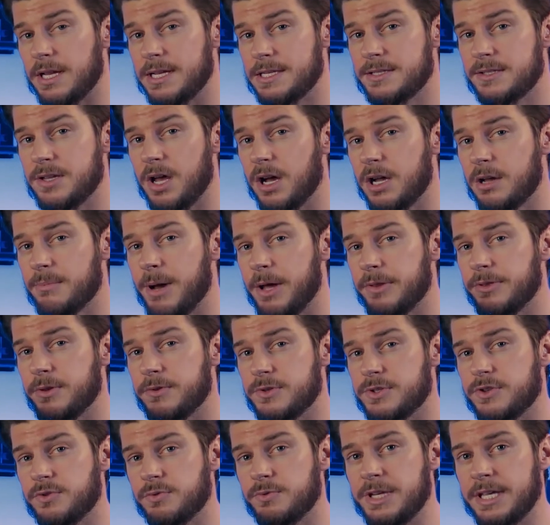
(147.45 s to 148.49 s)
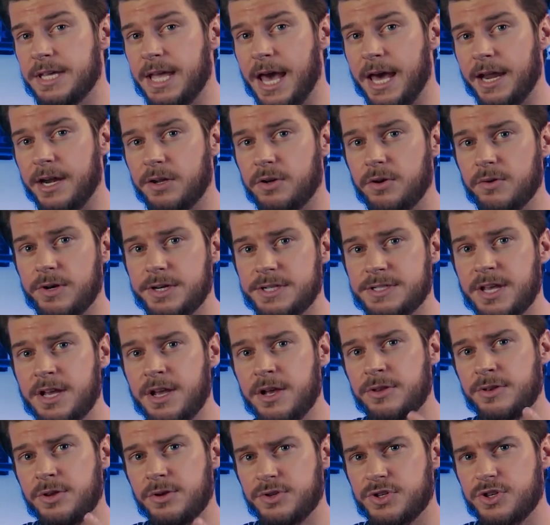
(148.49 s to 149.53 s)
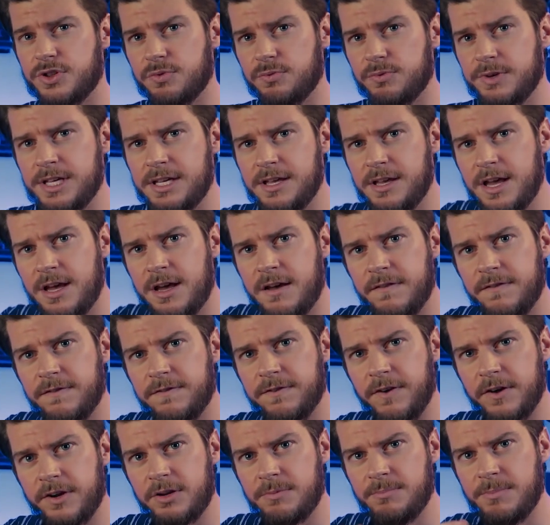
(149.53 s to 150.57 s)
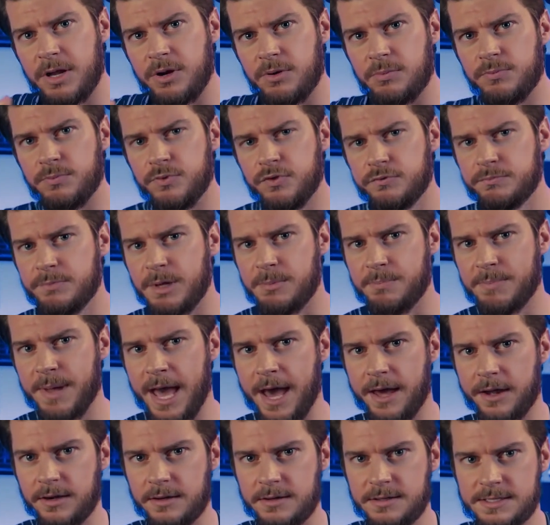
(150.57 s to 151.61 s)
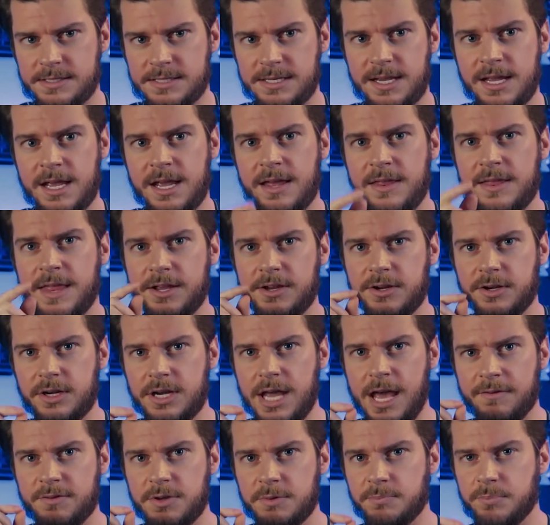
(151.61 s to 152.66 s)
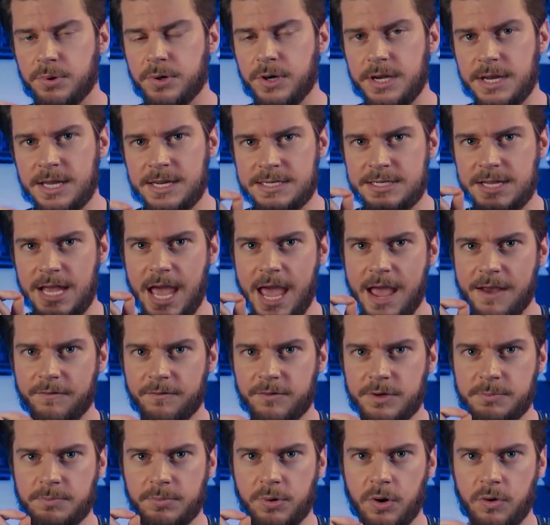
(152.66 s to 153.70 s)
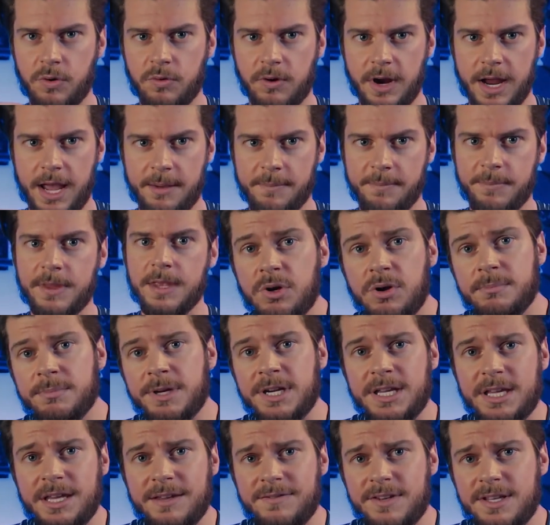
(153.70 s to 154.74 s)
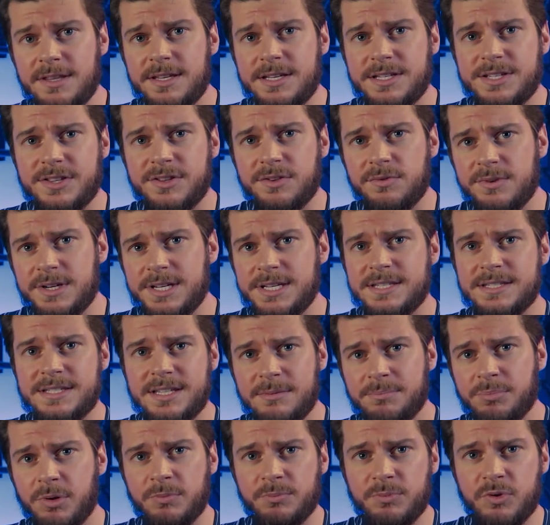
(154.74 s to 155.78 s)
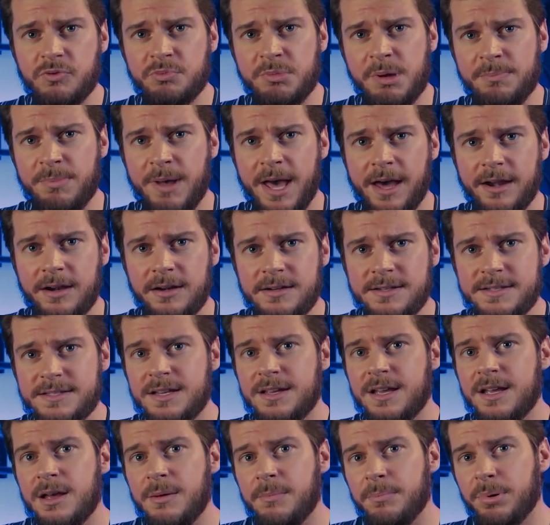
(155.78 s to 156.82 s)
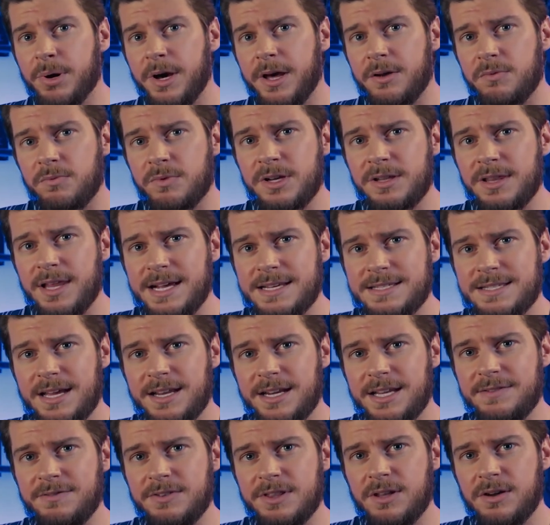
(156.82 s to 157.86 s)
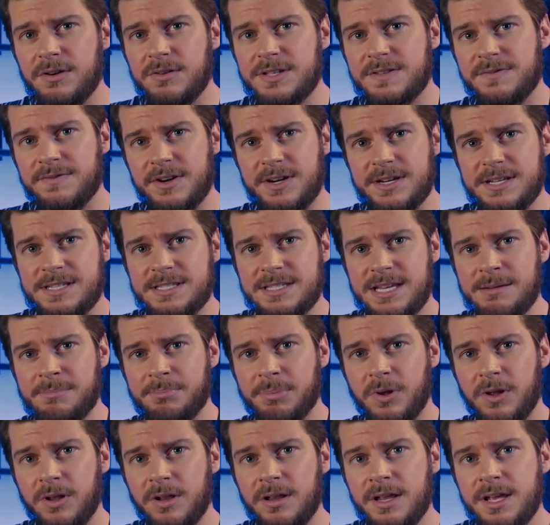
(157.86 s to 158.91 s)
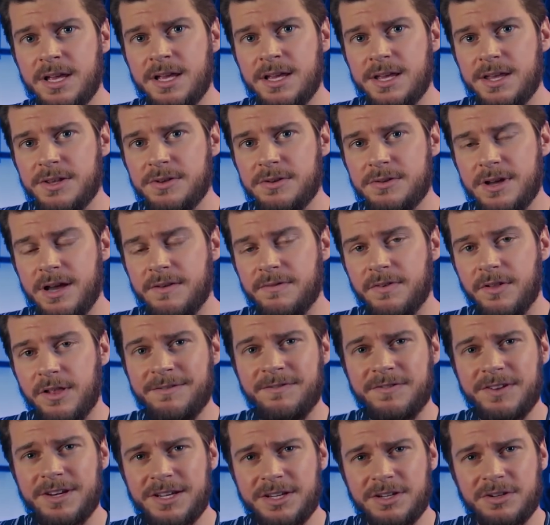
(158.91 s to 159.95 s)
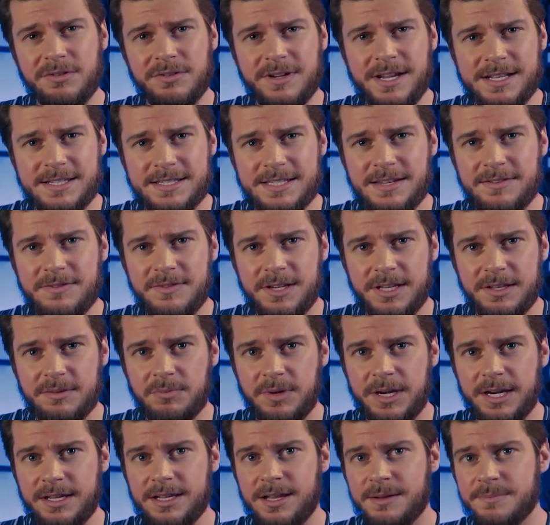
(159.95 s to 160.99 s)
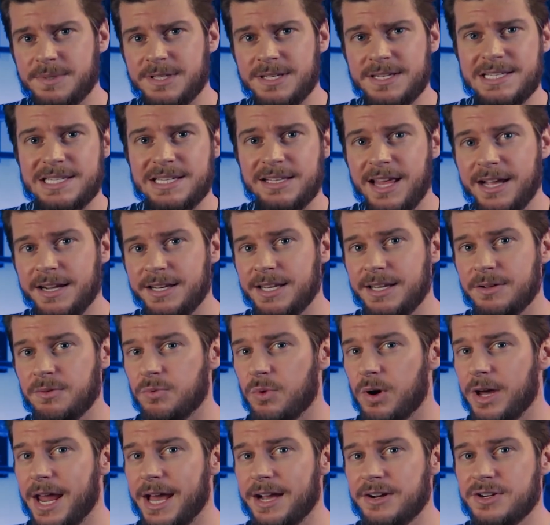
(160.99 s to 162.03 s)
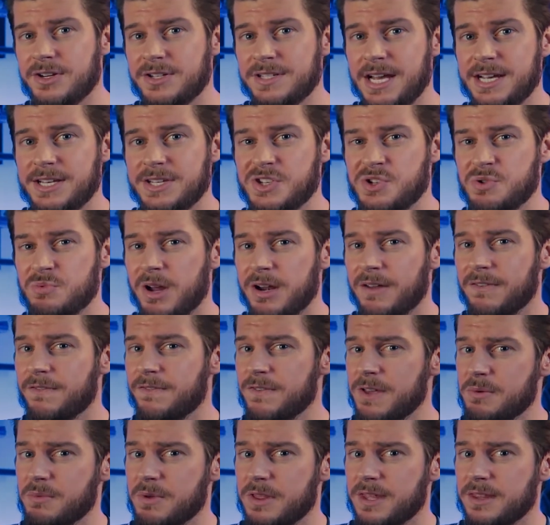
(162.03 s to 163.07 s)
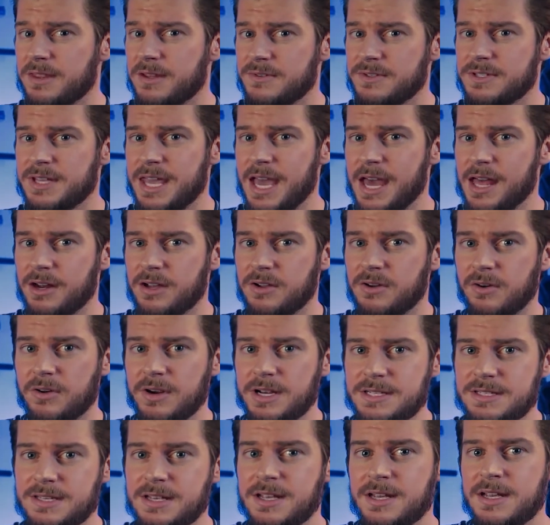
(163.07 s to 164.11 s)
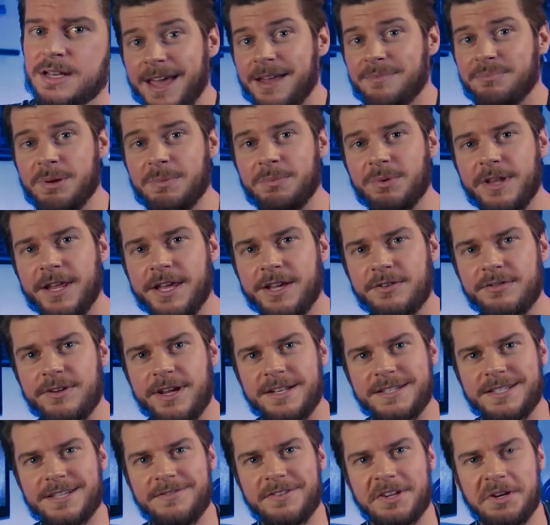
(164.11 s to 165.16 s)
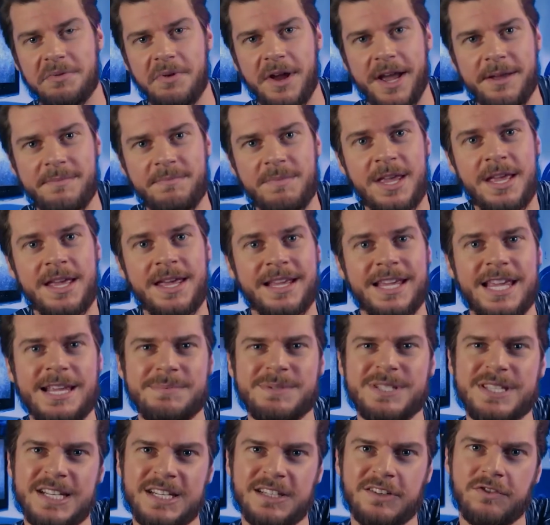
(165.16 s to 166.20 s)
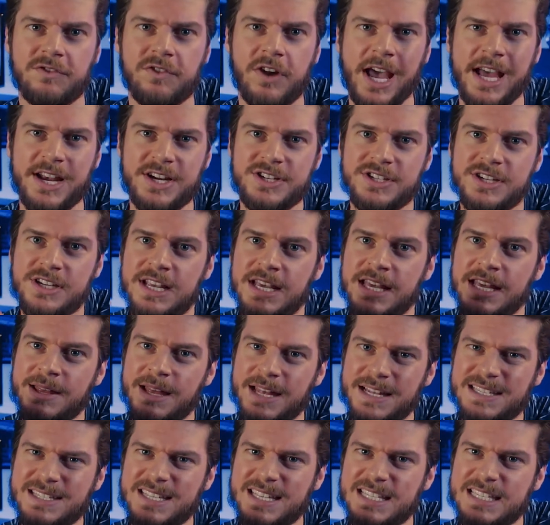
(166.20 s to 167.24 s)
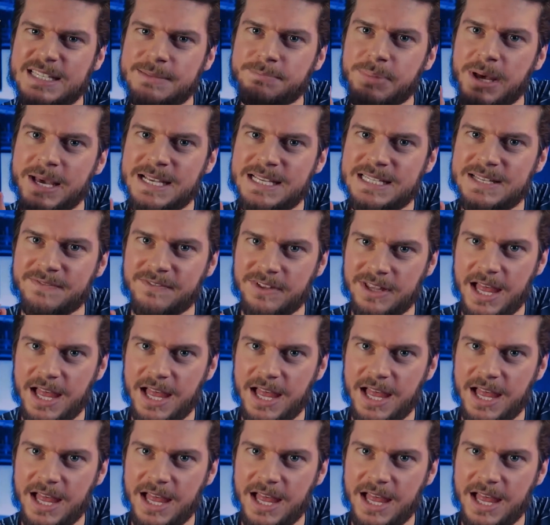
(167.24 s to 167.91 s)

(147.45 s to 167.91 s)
let's talk about those three categories, those three fundamental movement patterns that you're gonna have to put into every program. So I'm gonna give you these three simple movement patterns, but realize that even though it's very simple, you have infinite creativity when it comes to selecting what exercises you wanna fit within those categories. And people like creativity, right? Keeps things fresh. It's the spice of